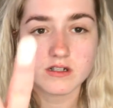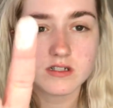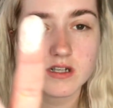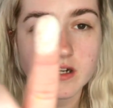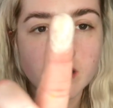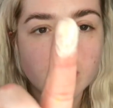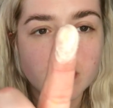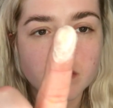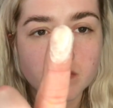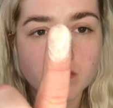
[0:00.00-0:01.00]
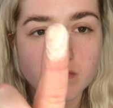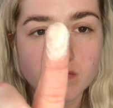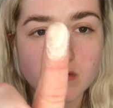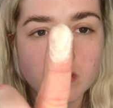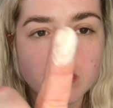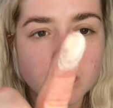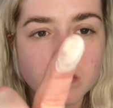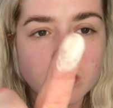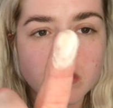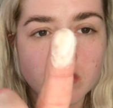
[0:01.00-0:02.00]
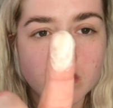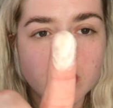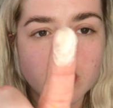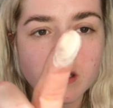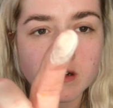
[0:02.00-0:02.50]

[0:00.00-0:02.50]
It's like, it's almost got like